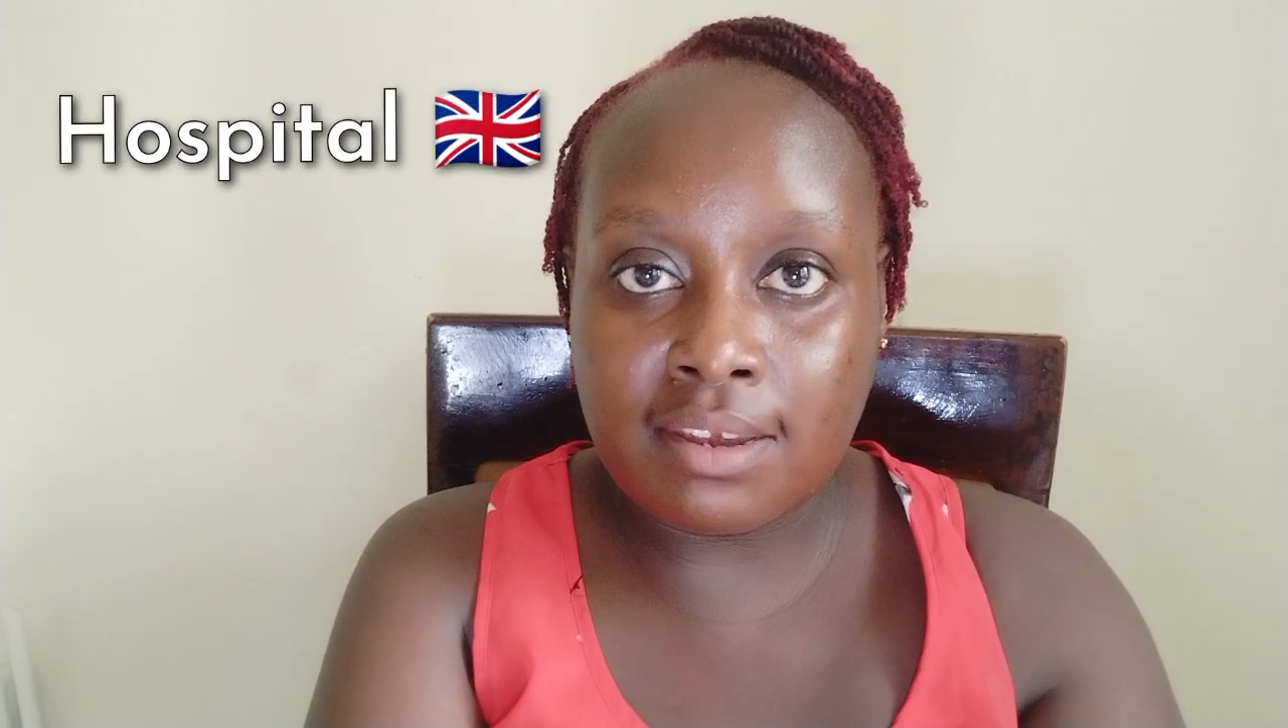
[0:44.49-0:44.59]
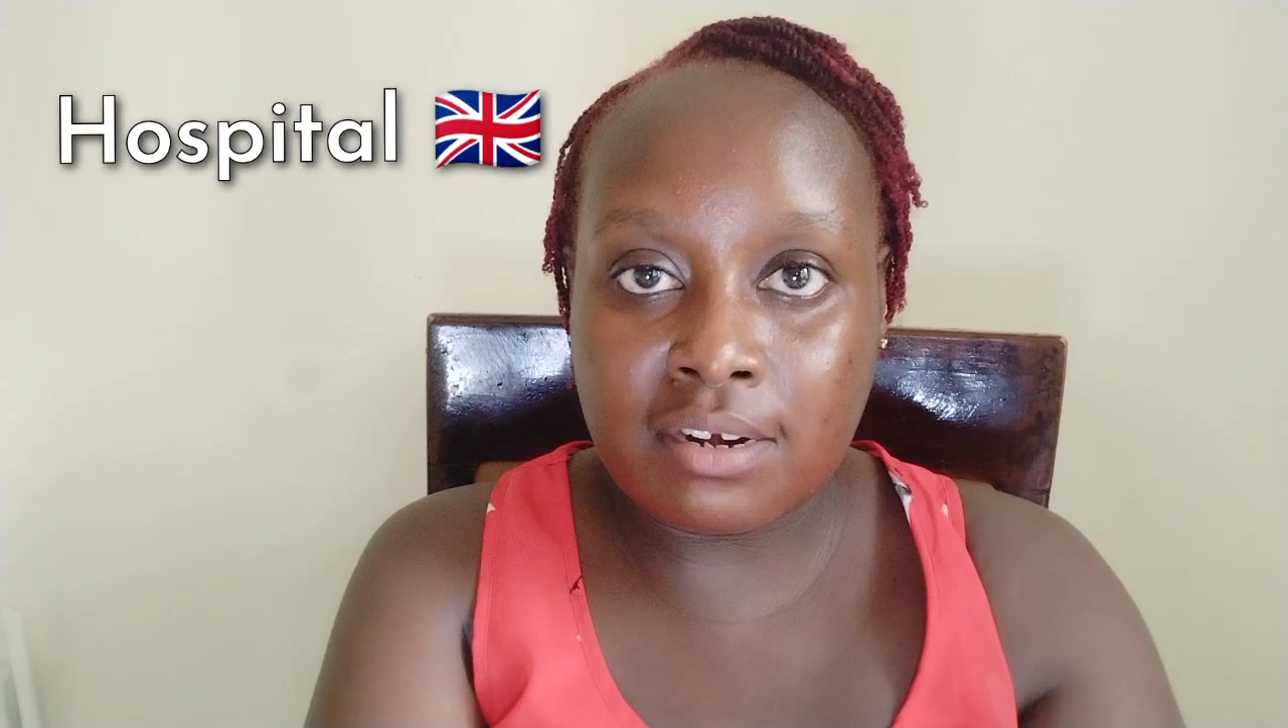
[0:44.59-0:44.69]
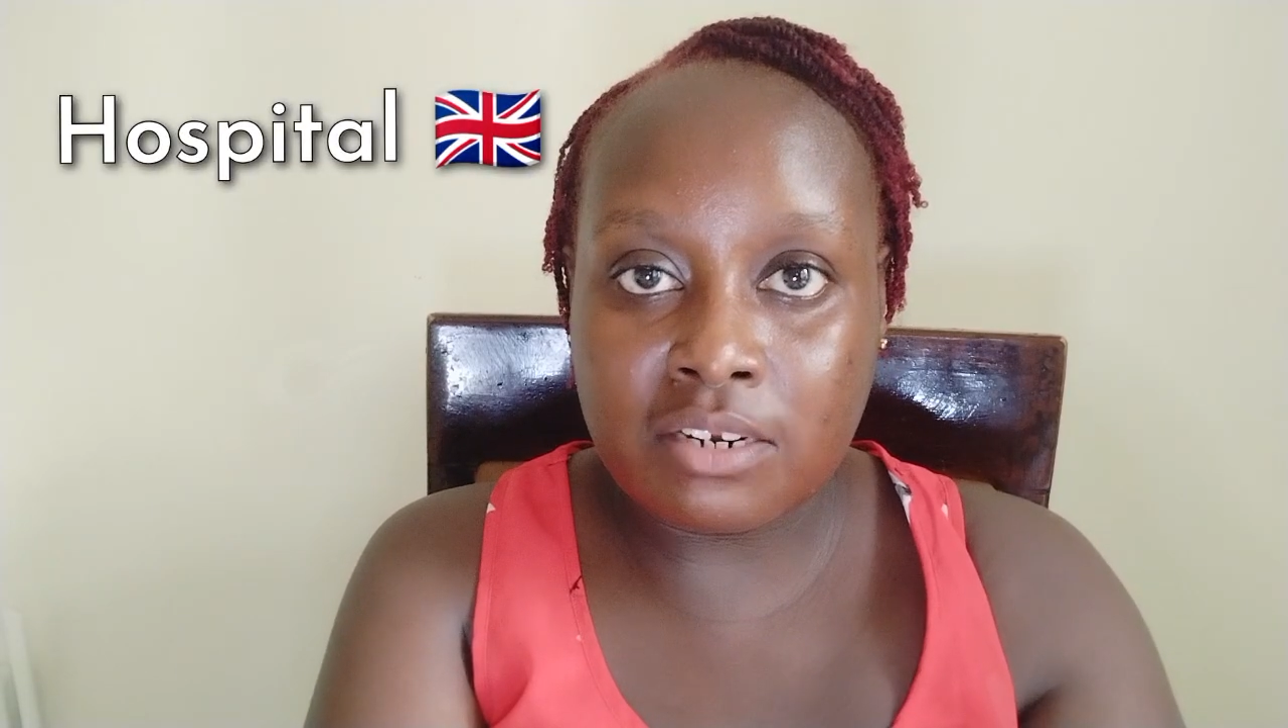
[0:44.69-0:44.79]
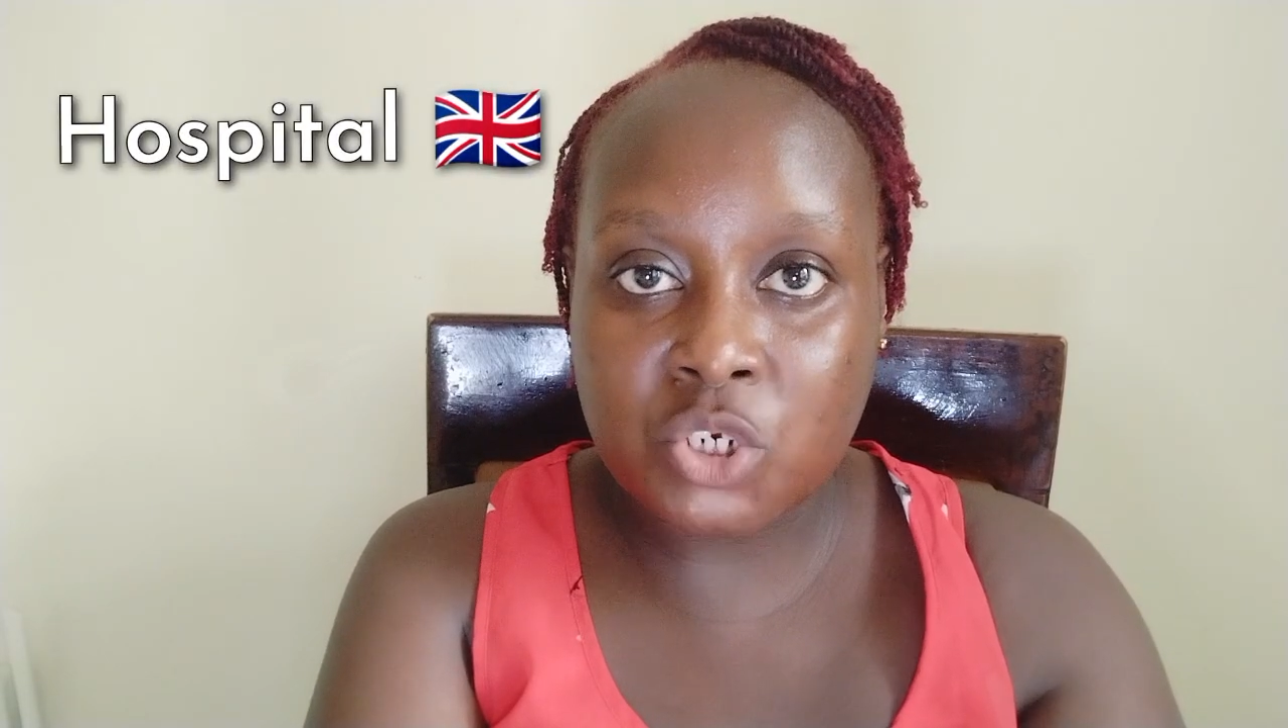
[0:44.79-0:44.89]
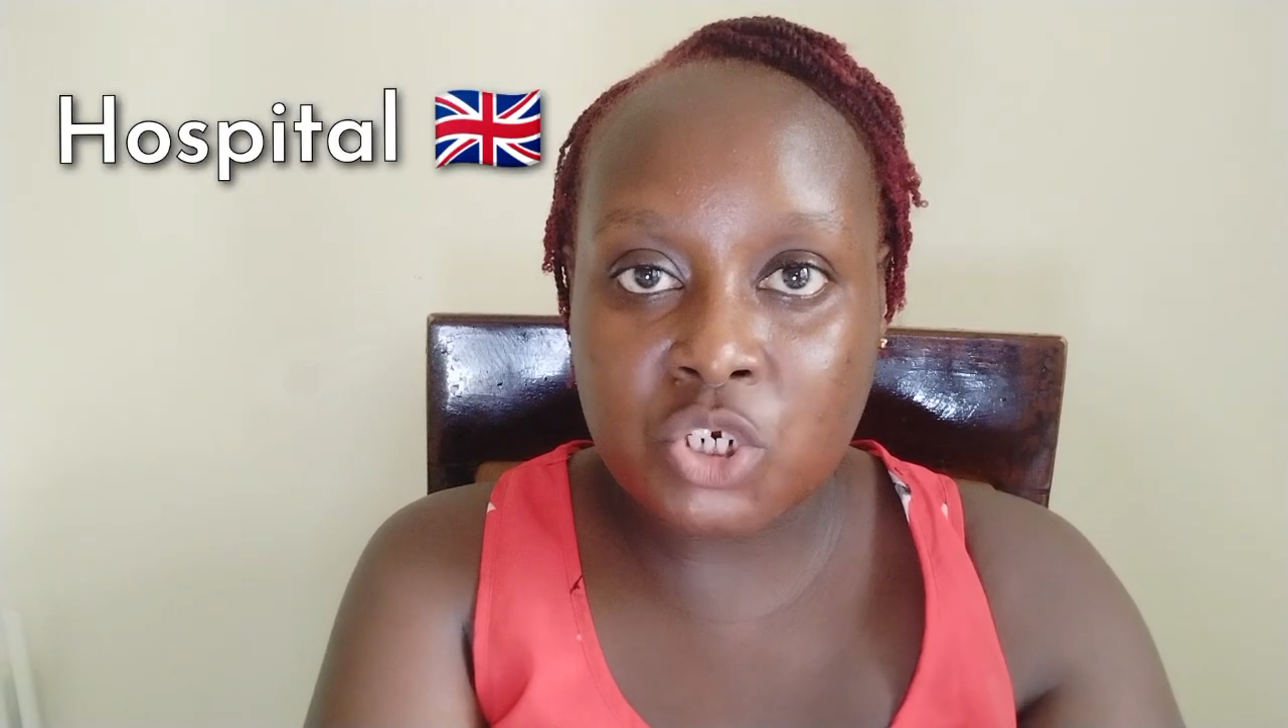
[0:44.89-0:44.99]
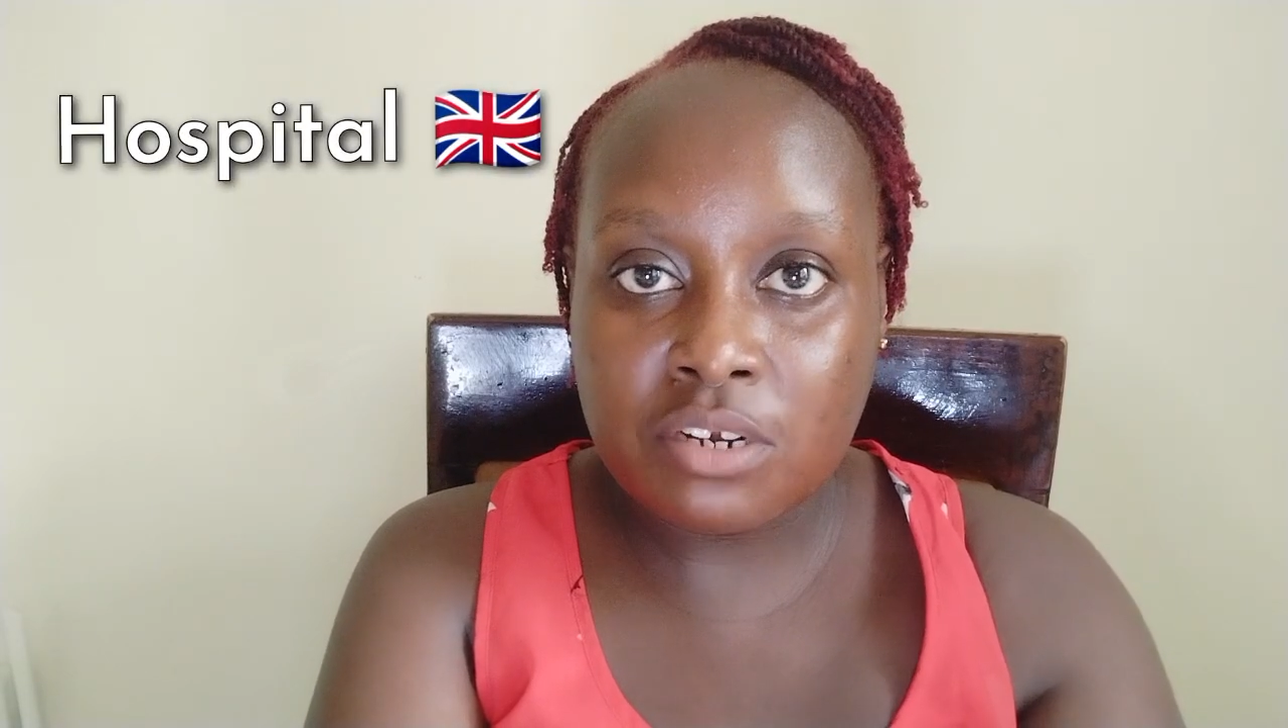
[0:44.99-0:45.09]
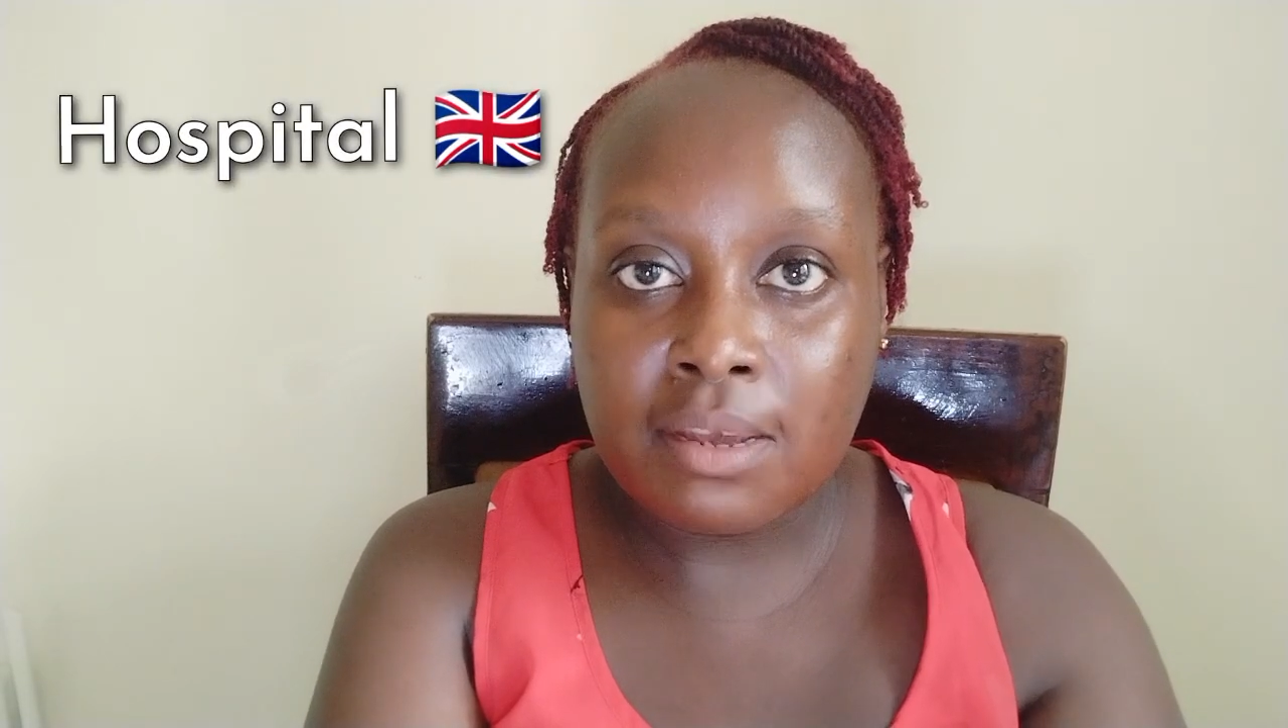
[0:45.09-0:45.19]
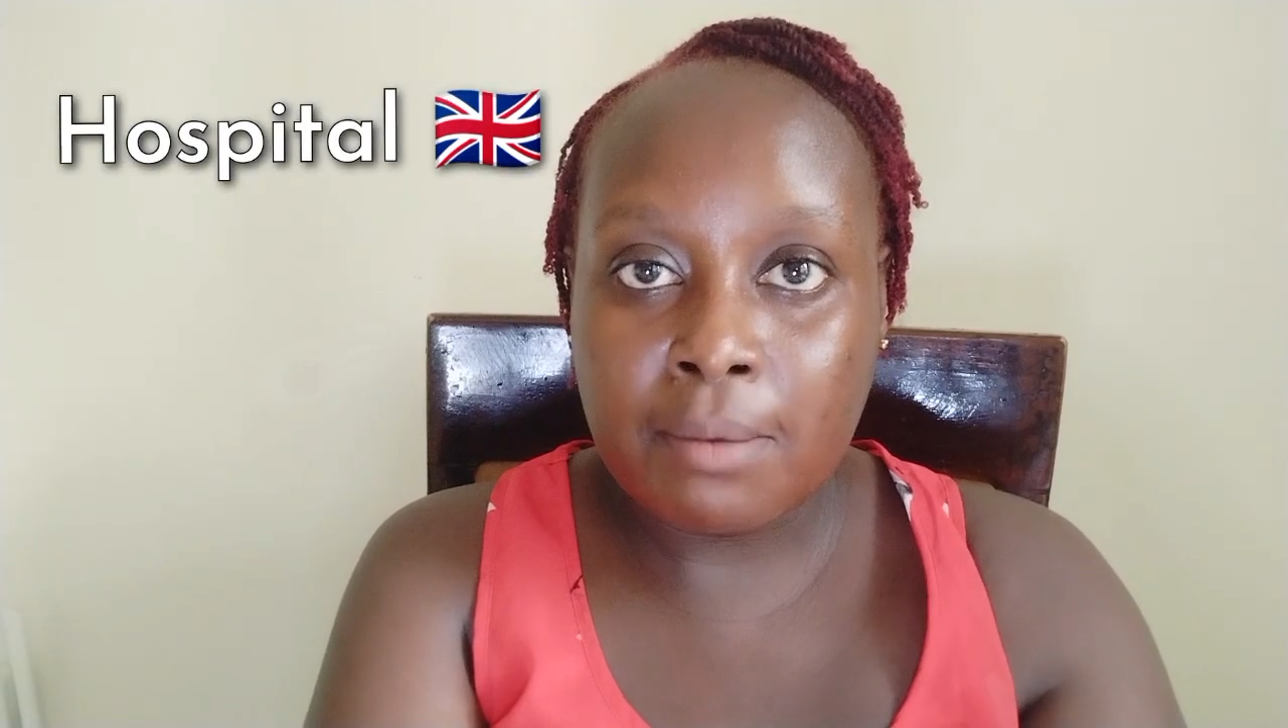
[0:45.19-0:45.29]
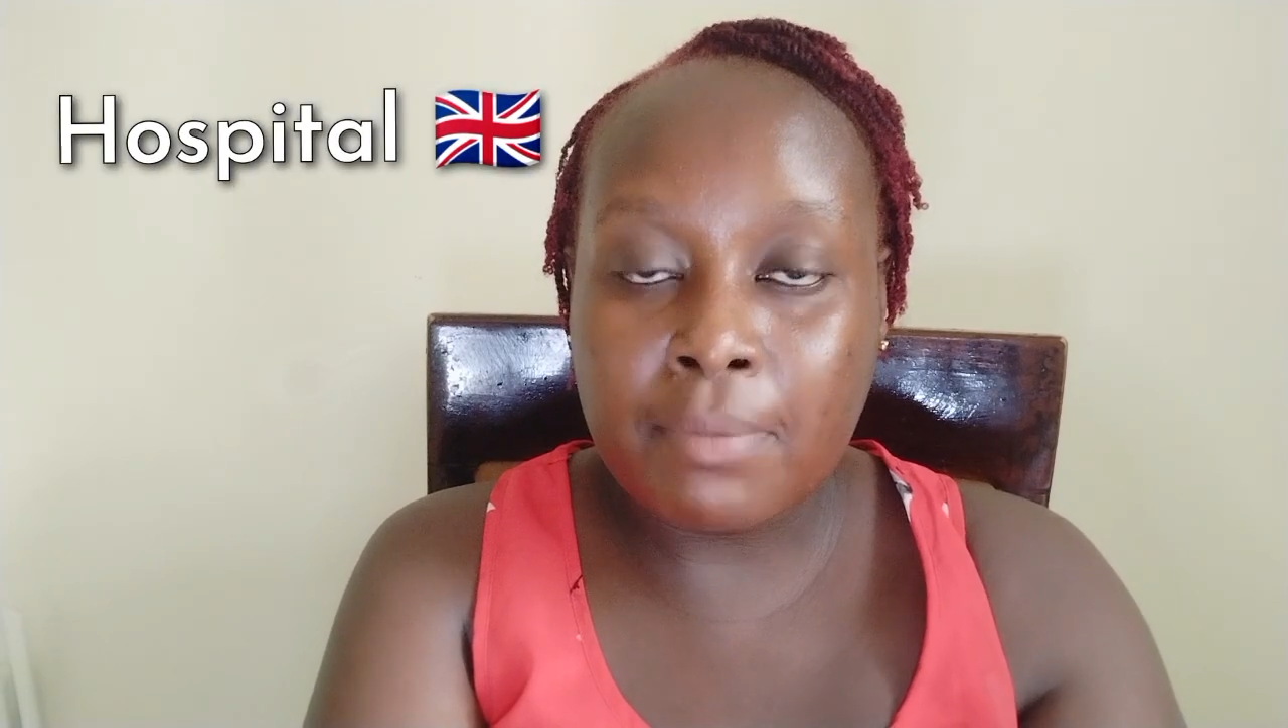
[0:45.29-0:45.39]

English,